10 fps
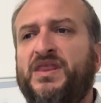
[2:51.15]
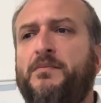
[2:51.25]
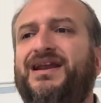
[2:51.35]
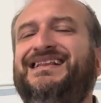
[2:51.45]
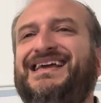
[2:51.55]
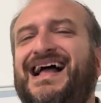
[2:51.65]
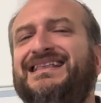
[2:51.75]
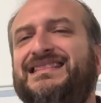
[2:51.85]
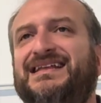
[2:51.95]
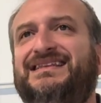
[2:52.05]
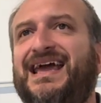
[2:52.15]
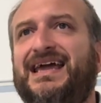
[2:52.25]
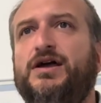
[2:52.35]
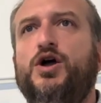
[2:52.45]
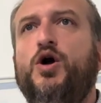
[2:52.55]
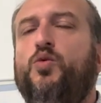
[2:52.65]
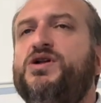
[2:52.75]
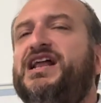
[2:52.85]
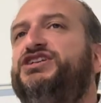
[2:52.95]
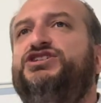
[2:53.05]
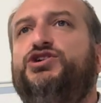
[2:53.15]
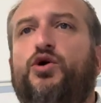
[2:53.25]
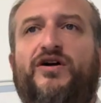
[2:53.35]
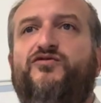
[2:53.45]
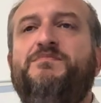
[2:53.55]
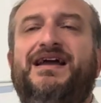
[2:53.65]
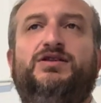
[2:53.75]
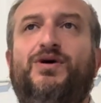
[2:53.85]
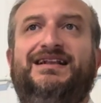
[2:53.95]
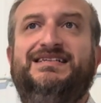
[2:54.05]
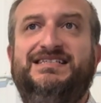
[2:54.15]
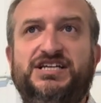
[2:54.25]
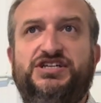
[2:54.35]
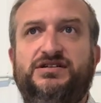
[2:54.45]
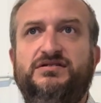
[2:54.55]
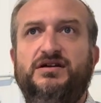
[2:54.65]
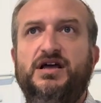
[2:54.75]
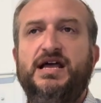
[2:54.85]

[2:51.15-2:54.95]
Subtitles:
But at the end of the day, we're not sure if we made the right decision,